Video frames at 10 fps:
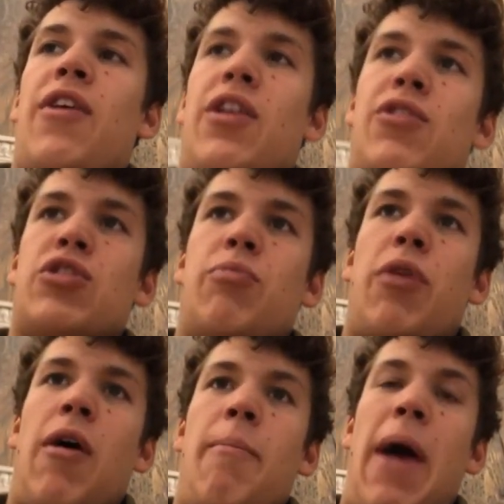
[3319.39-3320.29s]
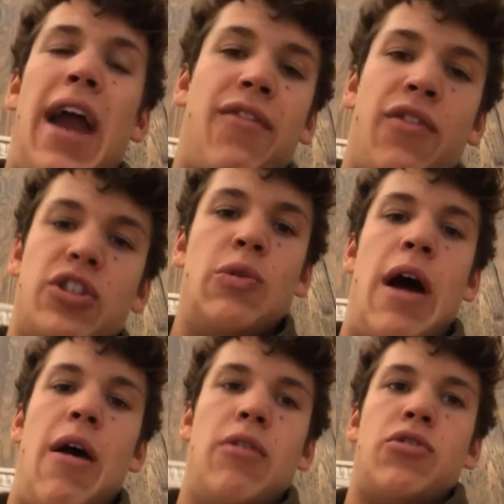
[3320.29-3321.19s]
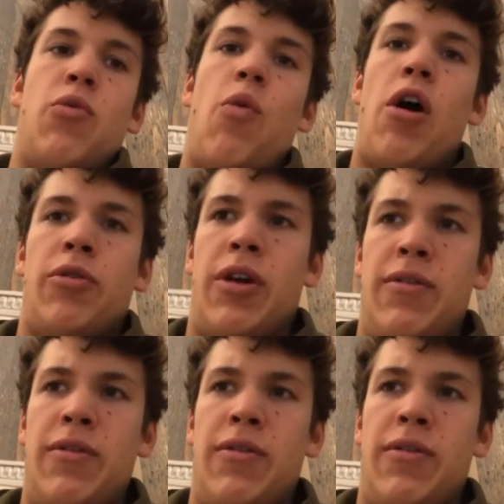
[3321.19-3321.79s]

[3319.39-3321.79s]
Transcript: then you should probably bike for two hours or water run